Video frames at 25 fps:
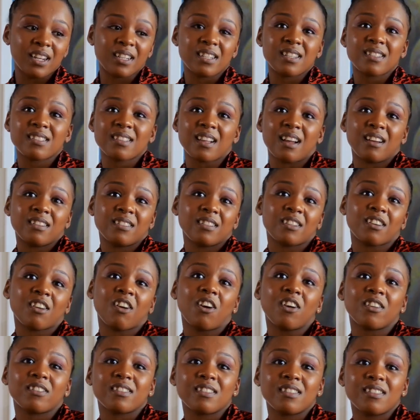a discounted
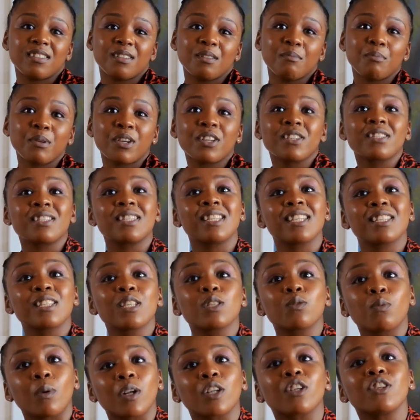cost, because this
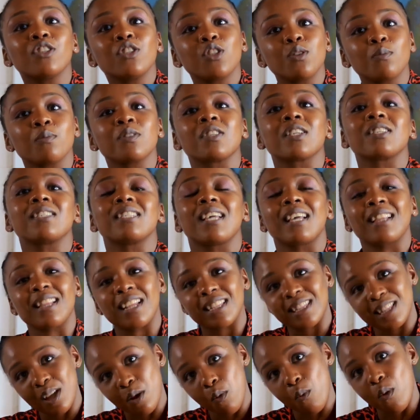is what consumers are saying
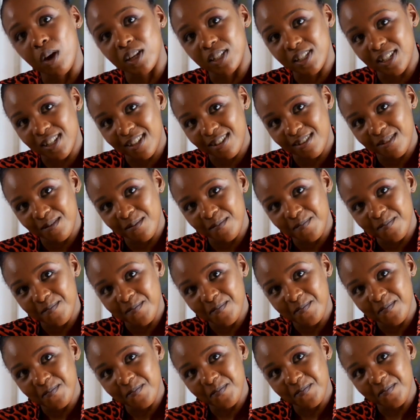that they want.
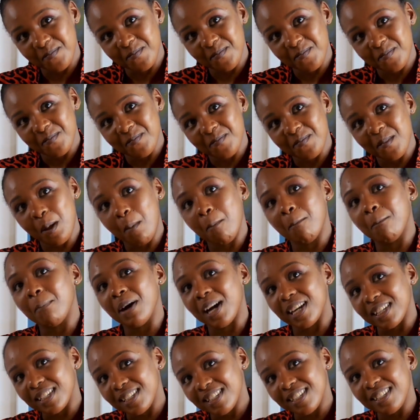
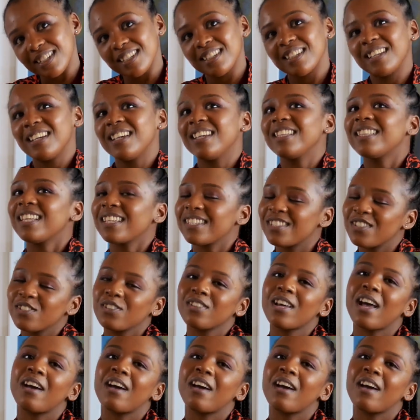But they still